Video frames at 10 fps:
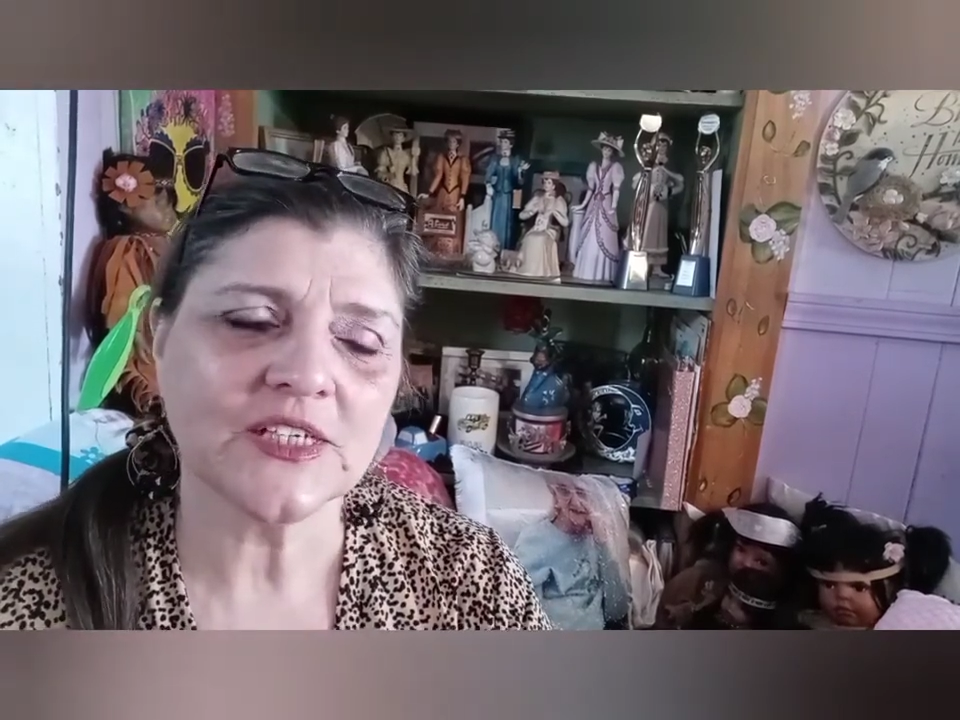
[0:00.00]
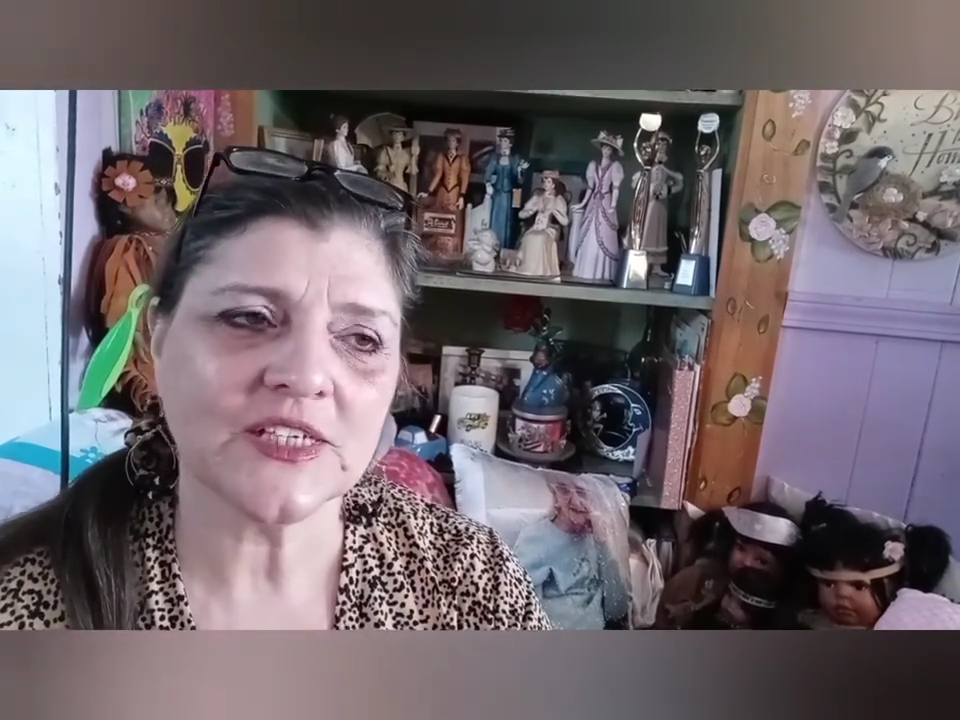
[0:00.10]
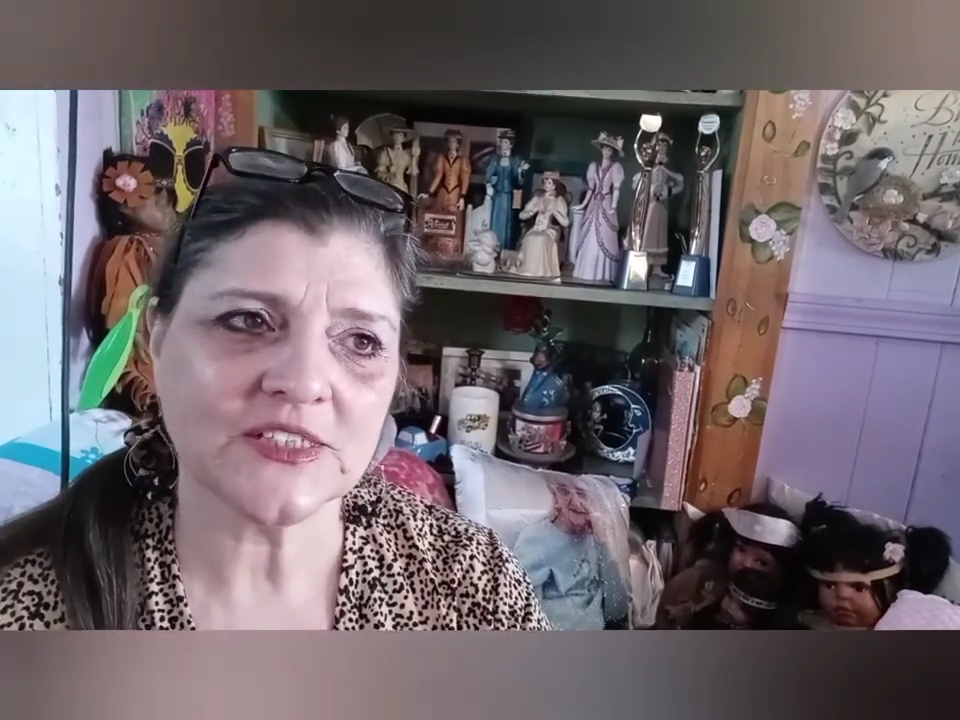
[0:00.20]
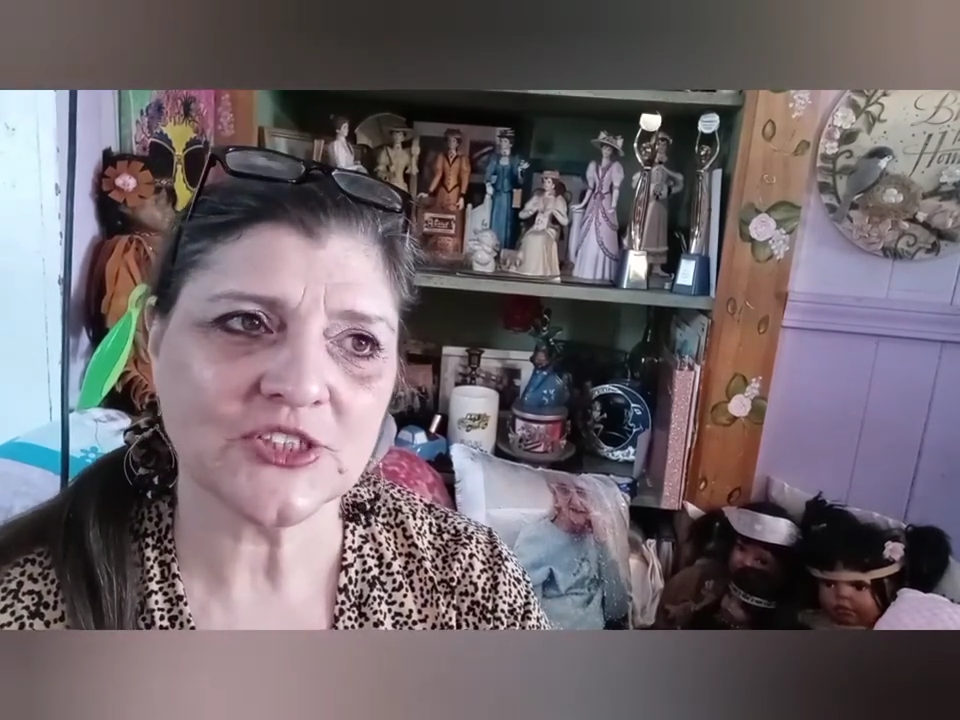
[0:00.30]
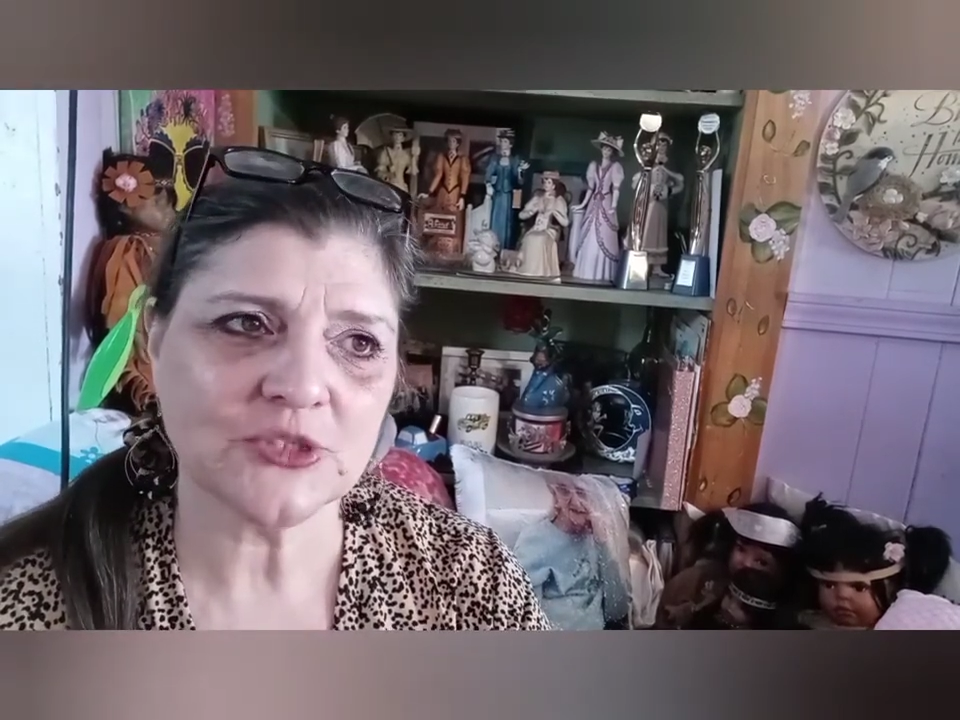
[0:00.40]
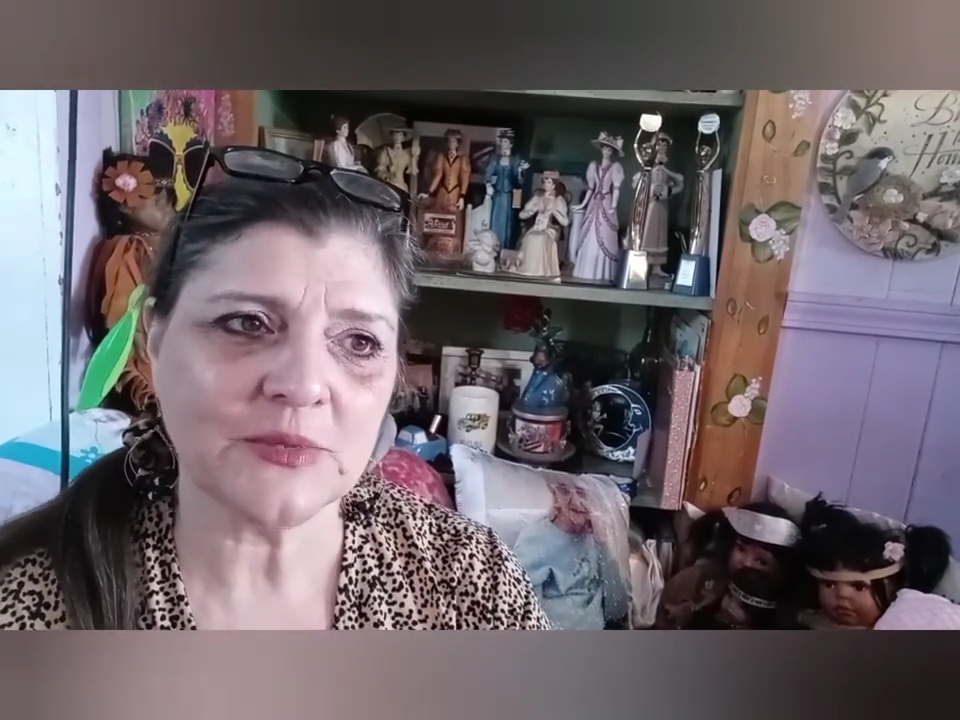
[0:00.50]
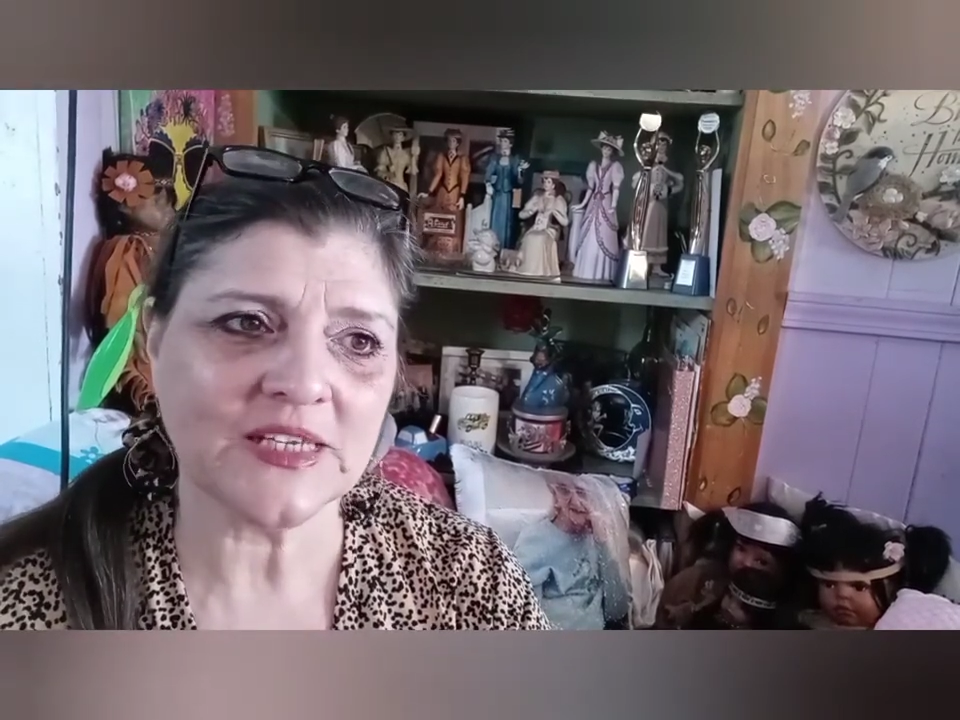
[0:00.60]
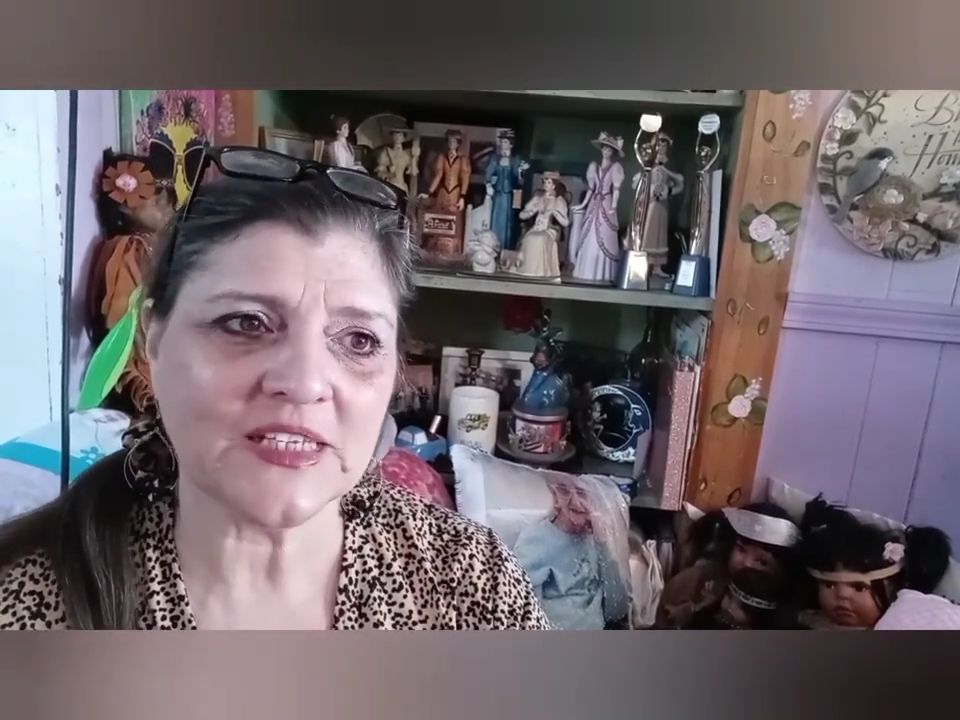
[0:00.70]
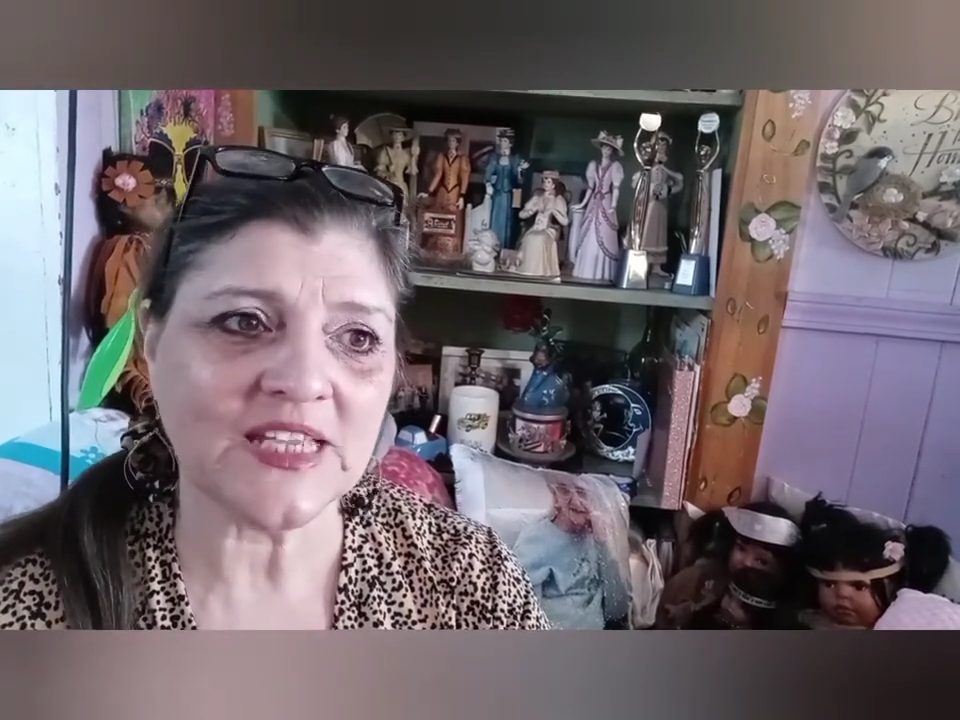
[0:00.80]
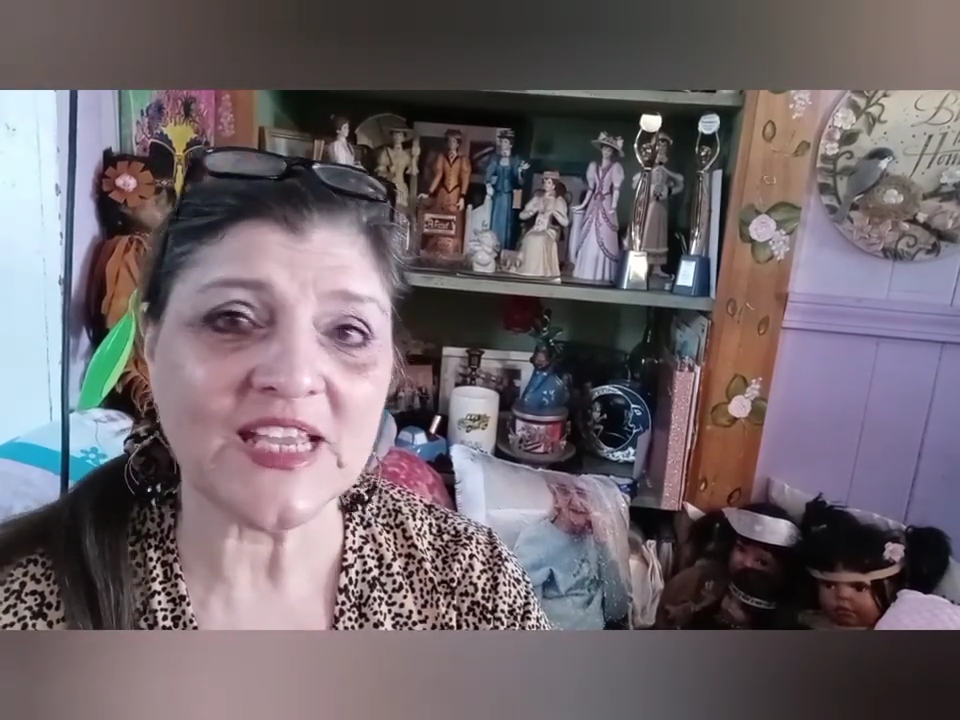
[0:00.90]
Because she's
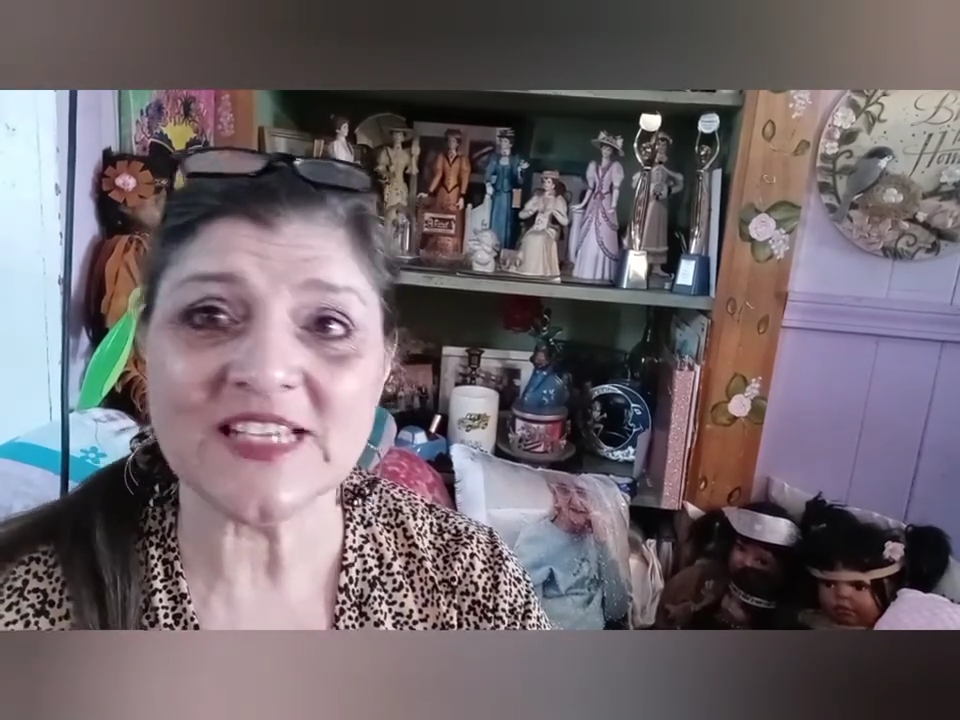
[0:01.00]
making a cake.